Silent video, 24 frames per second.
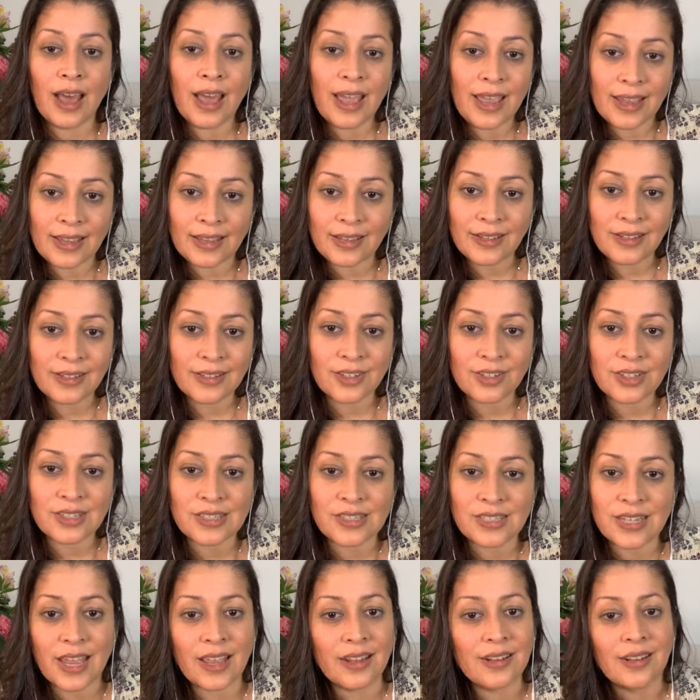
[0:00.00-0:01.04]
Hi,
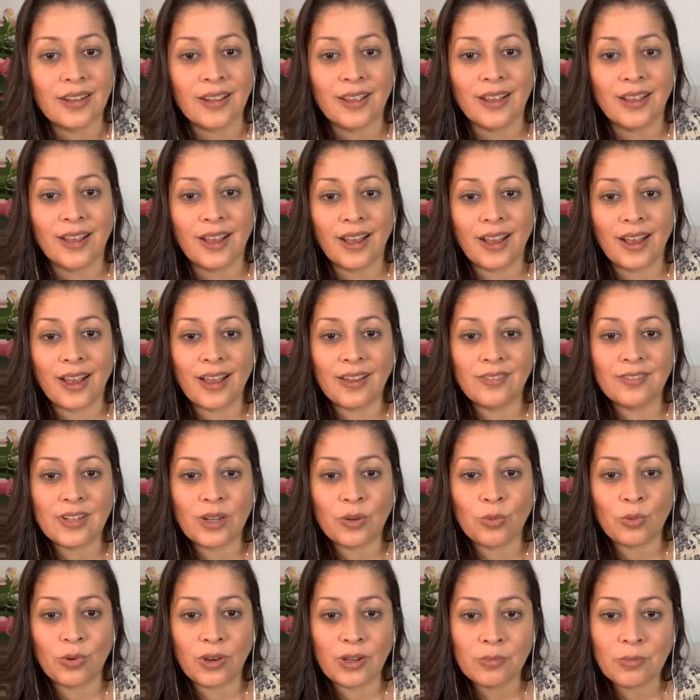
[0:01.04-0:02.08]
Chris Dent.
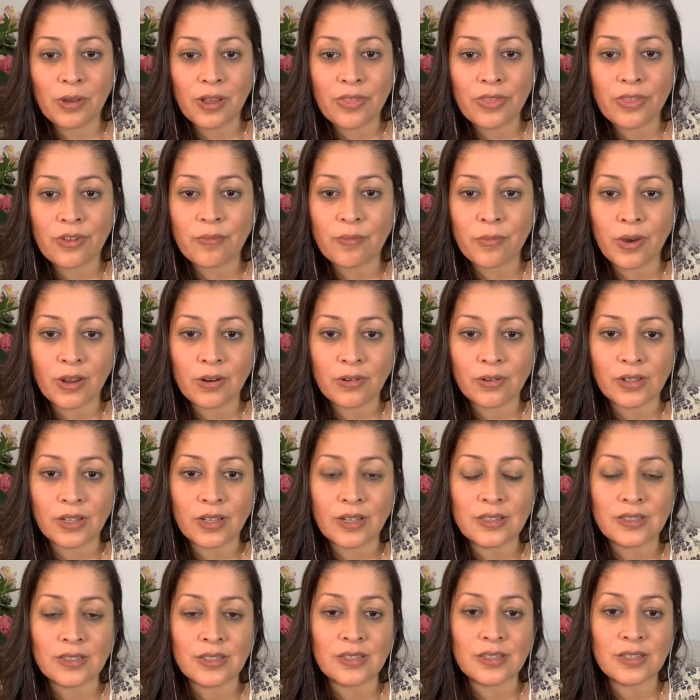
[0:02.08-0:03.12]
I've done one month of mono
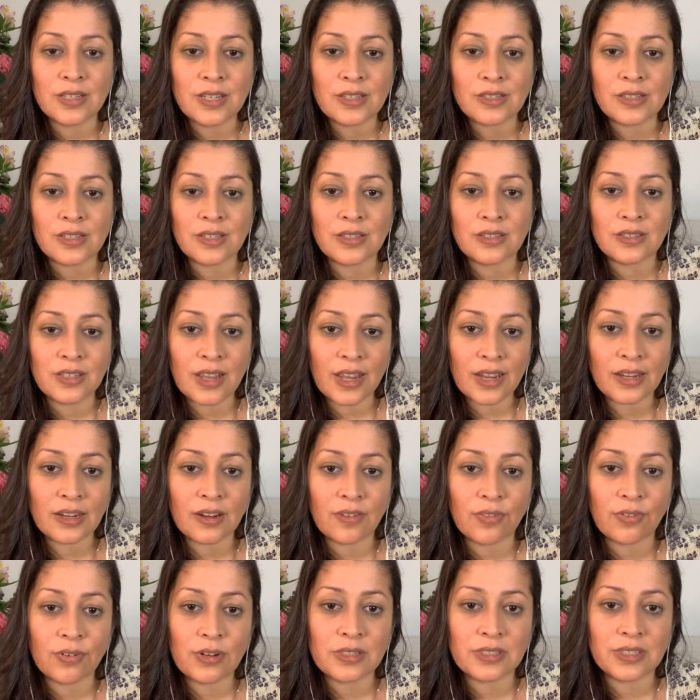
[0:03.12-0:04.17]
cleanse and six
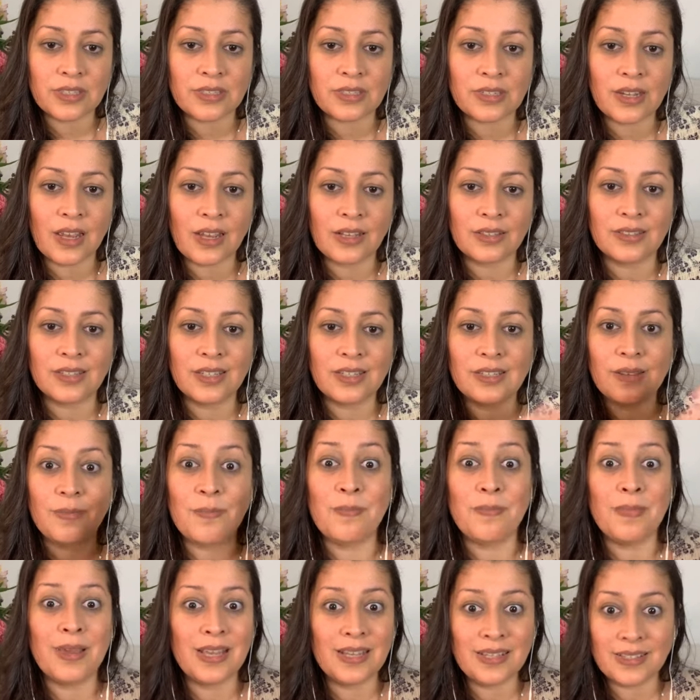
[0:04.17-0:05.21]
consecutive 369s.
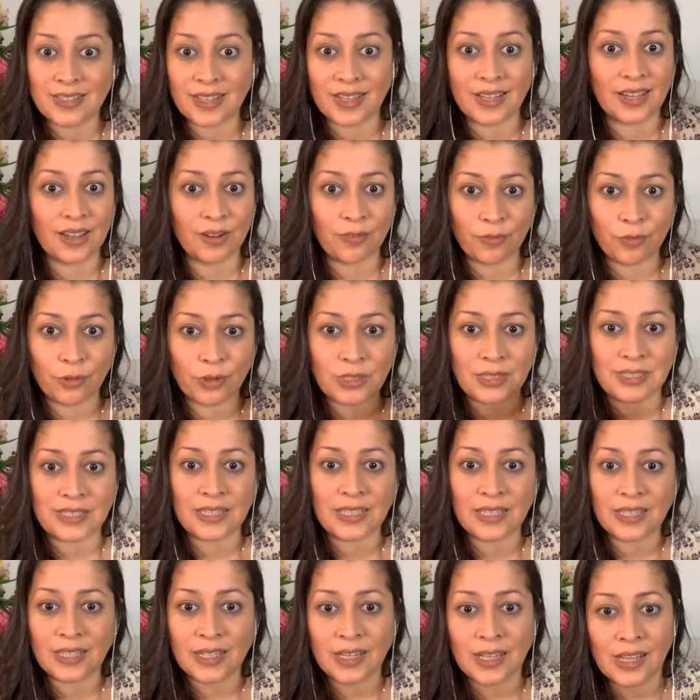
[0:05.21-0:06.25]
That's amazing at
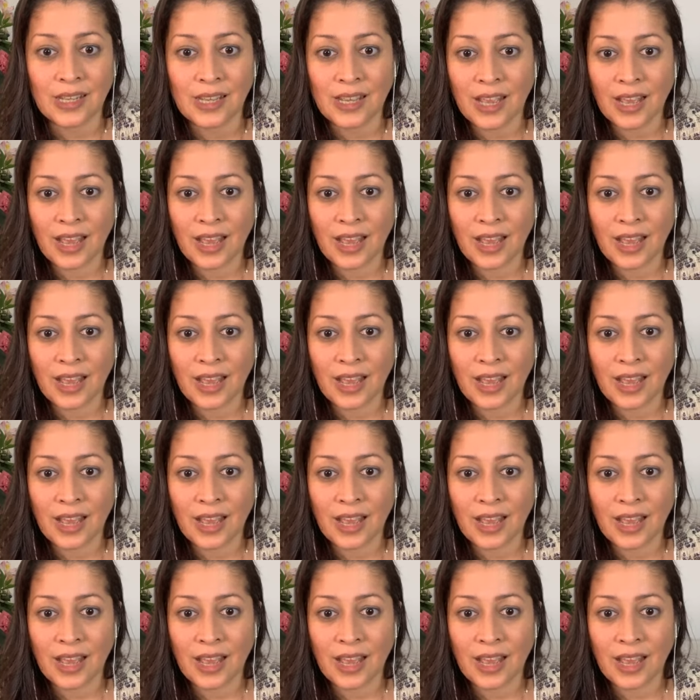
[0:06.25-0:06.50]
14.